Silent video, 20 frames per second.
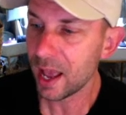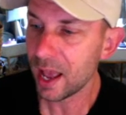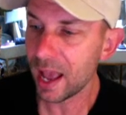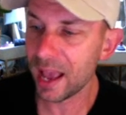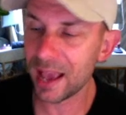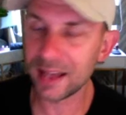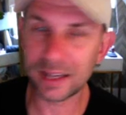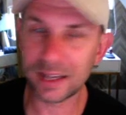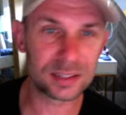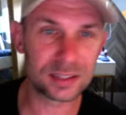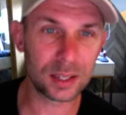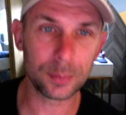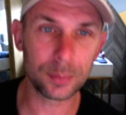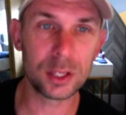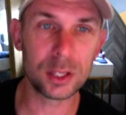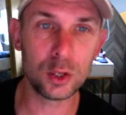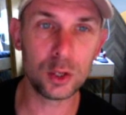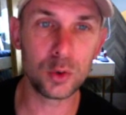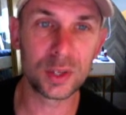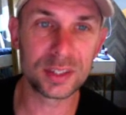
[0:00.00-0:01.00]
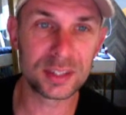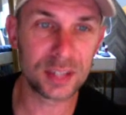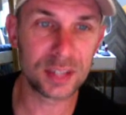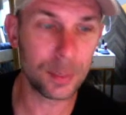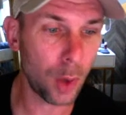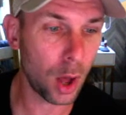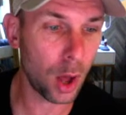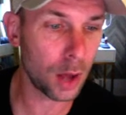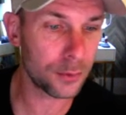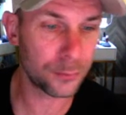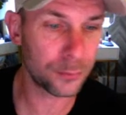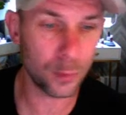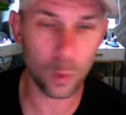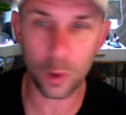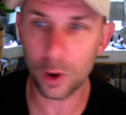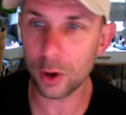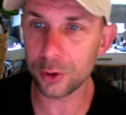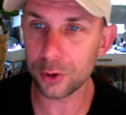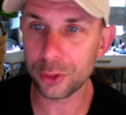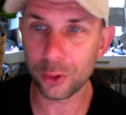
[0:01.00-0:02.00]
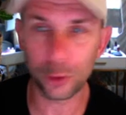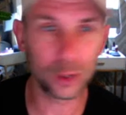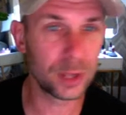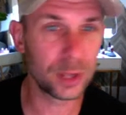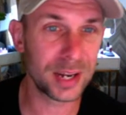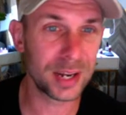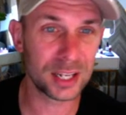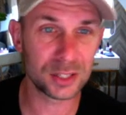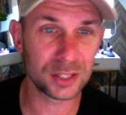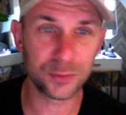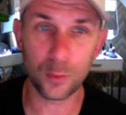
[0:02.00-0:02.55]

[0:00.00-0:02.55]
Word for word: and it's something that you can sip on for 30 minutes,